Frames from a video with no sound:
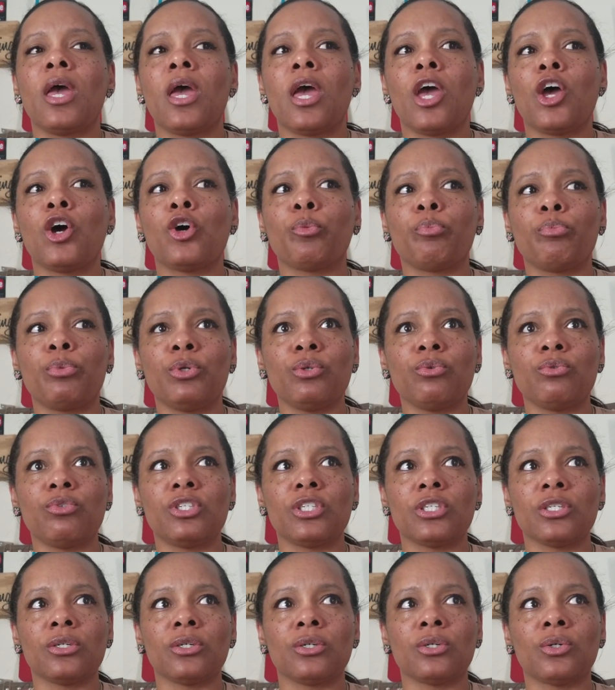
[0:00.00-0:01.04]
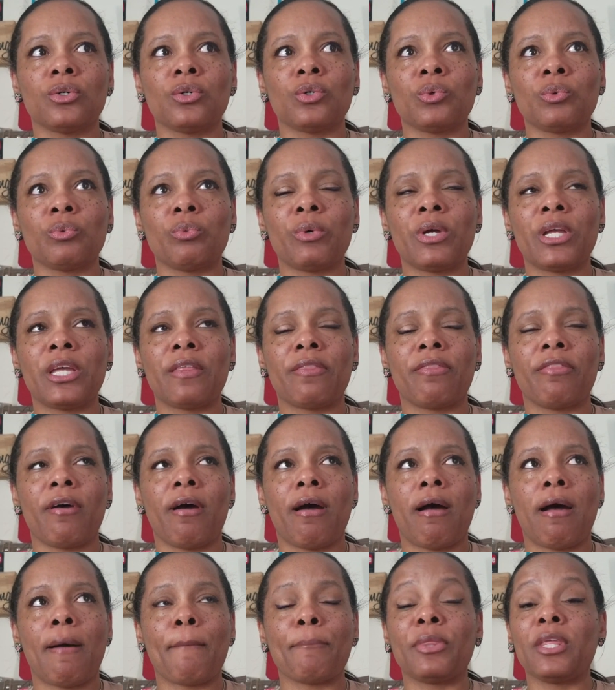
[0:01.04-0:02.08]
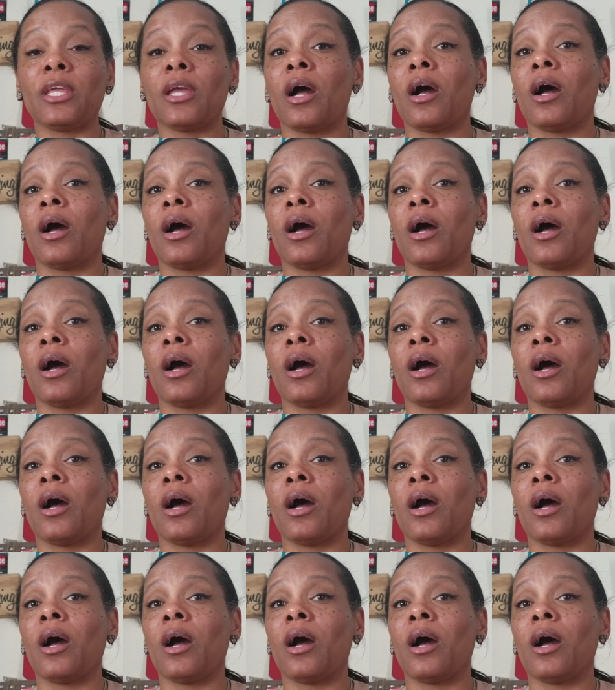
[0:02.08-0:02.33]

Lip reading: help you deal with the